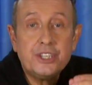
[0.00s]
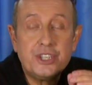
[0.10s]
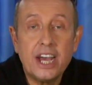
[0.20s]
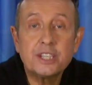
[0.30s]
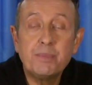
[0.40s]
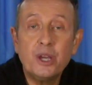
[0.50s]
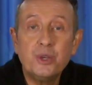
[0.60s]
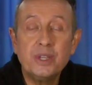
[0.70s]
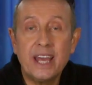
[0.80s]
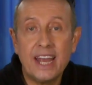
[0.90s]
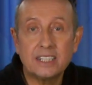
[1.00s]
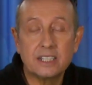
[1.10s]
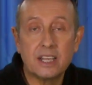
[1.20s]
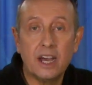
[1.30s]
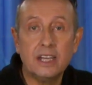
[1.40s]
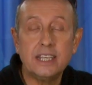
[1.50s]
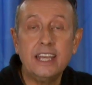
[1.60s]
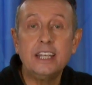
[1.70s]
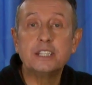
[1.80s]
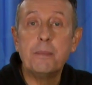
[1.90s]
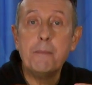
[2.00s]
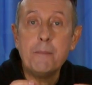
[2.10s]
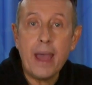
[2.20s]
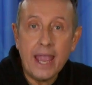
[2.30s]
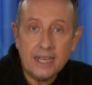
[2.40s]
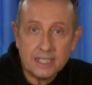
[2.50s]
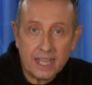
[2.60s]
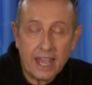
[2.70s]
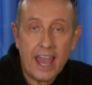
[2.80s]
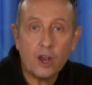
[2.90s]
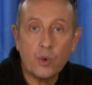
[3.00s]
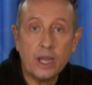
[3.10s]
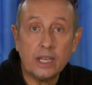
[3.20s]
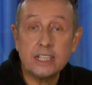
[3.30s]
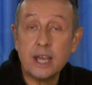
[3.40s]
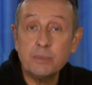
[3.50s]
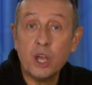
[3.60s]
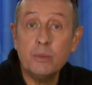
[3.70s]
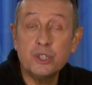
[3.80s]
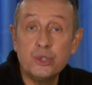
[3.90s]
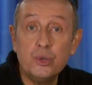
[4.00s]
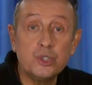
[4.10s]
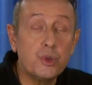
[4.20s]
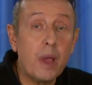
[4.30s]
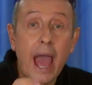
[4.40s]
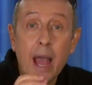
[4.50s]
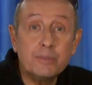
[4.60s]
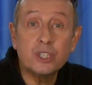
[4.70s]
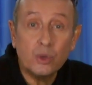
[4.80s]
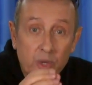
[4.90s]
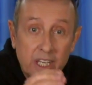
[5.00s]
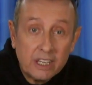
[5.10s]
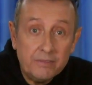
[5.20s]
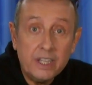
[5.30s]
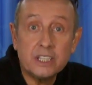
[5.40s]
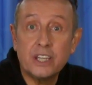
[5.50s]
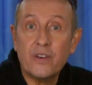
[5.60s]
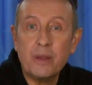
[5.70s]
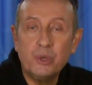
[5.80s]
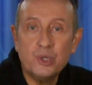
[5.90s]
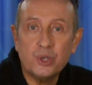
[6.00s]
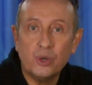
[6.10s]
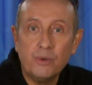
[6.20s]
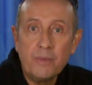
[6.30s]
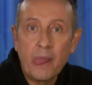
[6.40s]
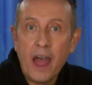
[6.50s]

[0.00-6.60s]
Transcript: Just by doing that exercise, it is amazing how quickly, sometimes students who absolutely are convinced that they're unmusical,